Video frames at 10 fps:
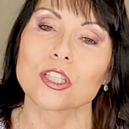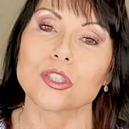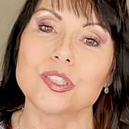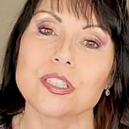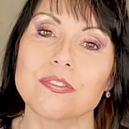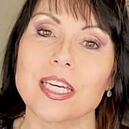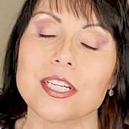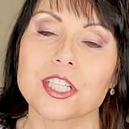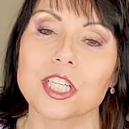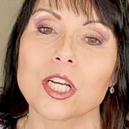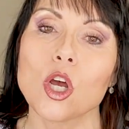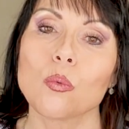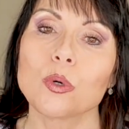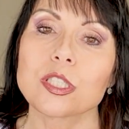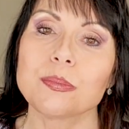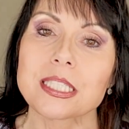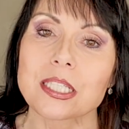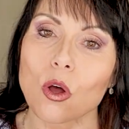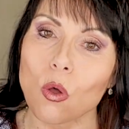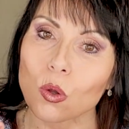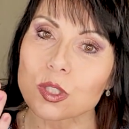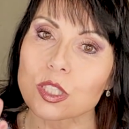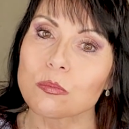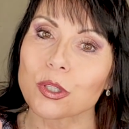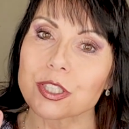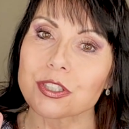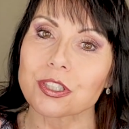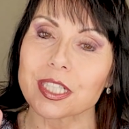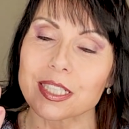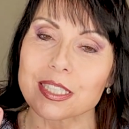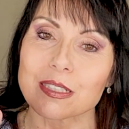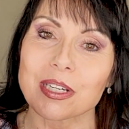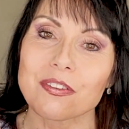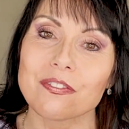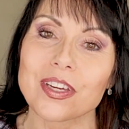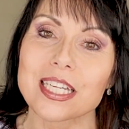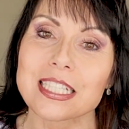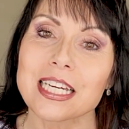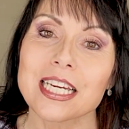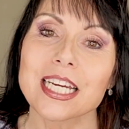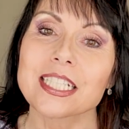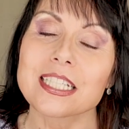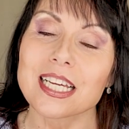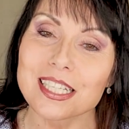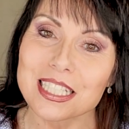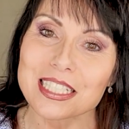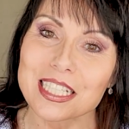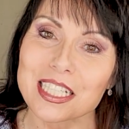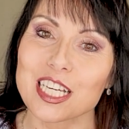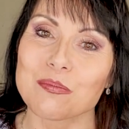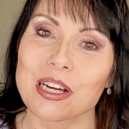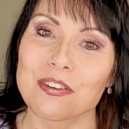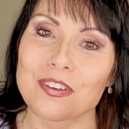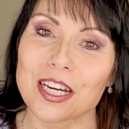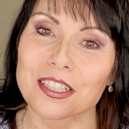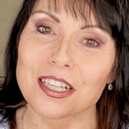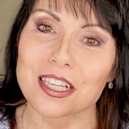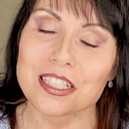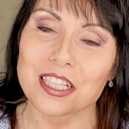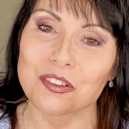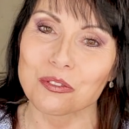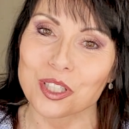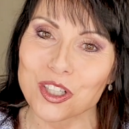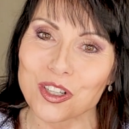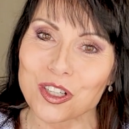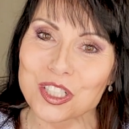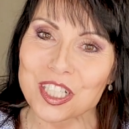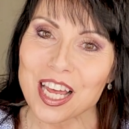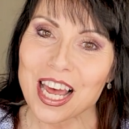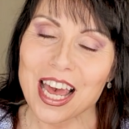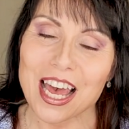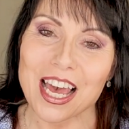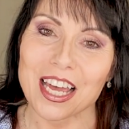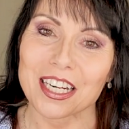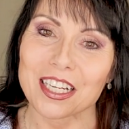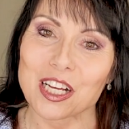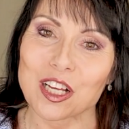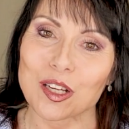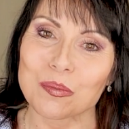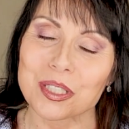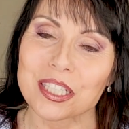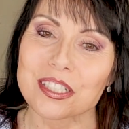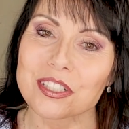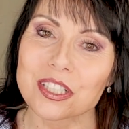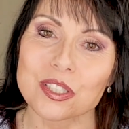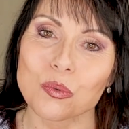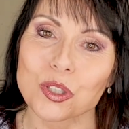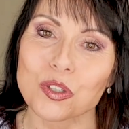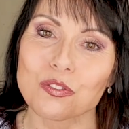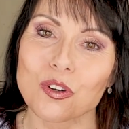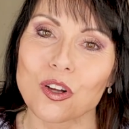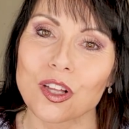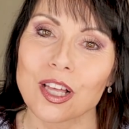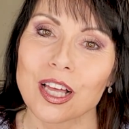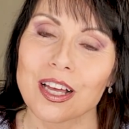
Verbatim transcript: occlusive agent, which means it holds the moisture into my face. It doesn't sit in my fine lines and wrinkles, and um, it's just wonderful.